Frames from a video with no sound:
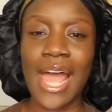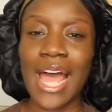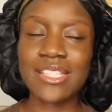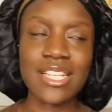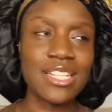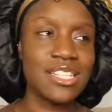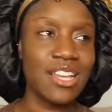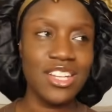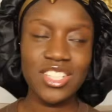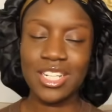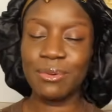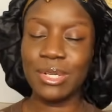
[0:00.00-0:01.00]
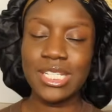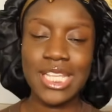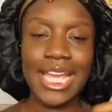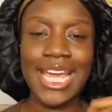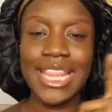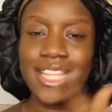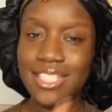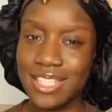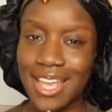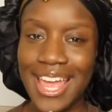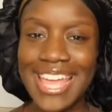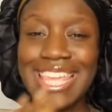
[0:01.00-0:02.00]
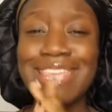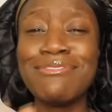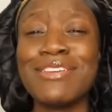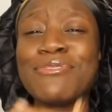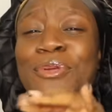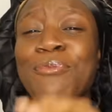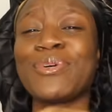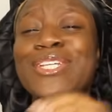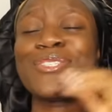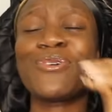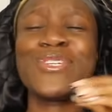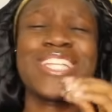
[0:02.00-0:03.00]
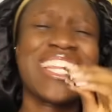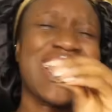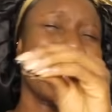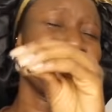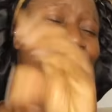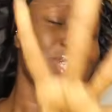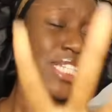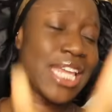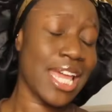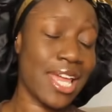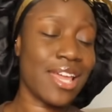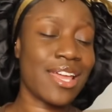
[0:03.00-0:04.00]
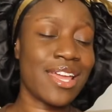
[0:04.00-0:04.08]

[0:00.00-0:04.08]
I said this last year and I'm going to say it again this year. Even if nobody told you that they love you today,